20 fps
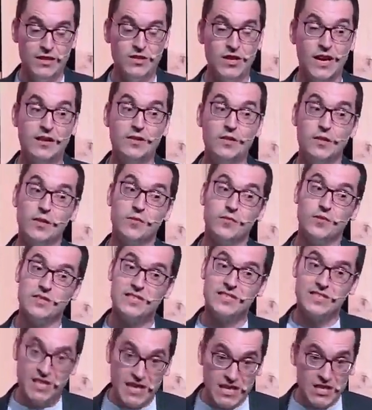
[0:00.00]
To add to the
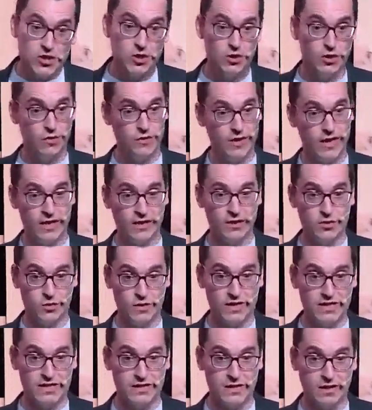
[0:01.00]
frustration of getting
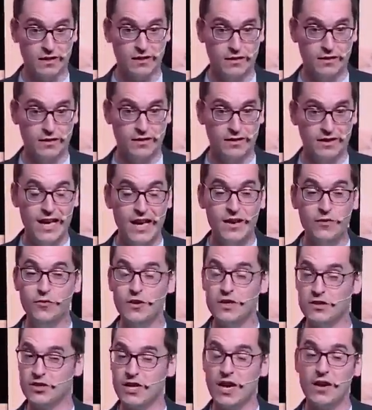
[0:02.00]
Turista,
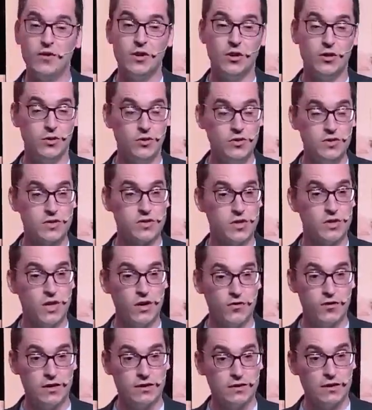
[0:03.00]
every traveler loses on
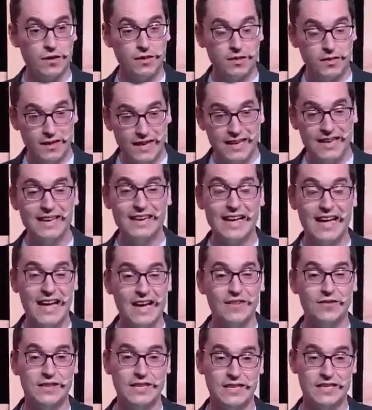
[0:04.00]
average
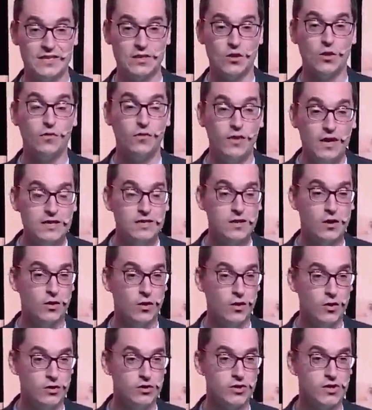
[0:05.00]
3.5 days of his or
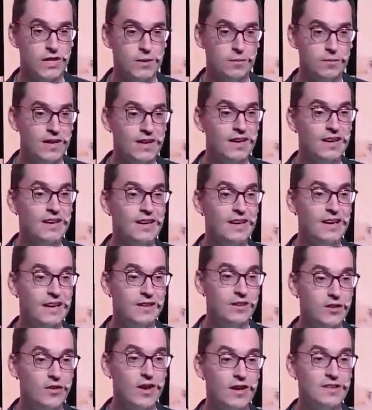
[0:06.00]
her trip
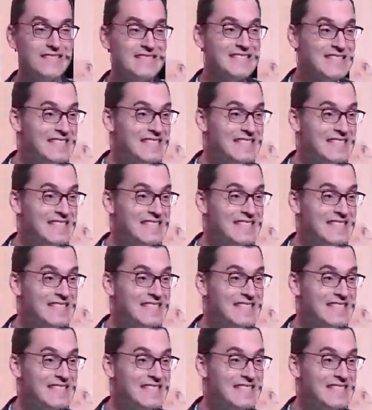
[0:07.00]
and around